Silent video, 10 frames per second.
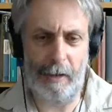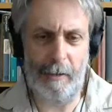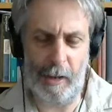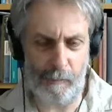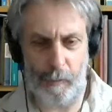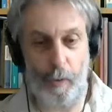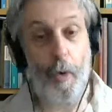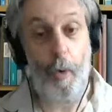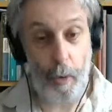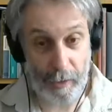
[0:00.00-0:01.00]

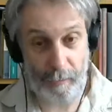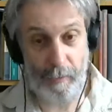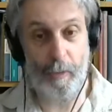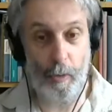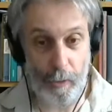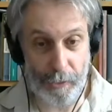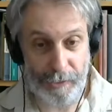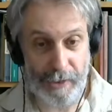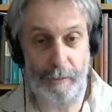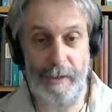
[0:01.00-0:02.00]
overall on all the
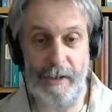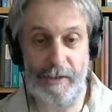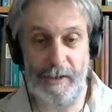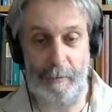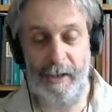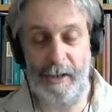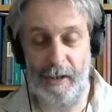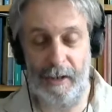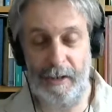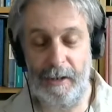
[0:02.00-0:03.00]
degrees, something
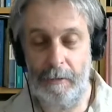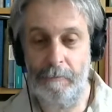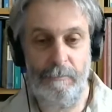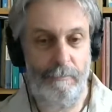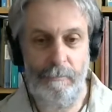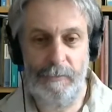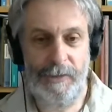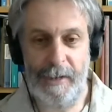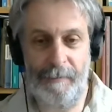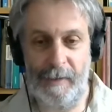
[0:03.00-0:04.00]
like
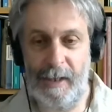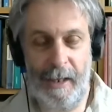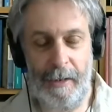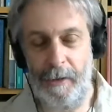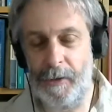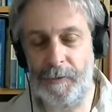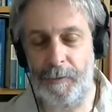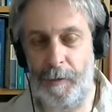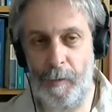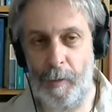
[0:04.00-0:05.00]
7 candidates
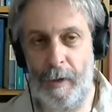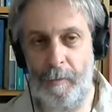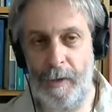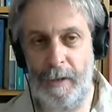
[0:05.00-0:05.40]
for every one we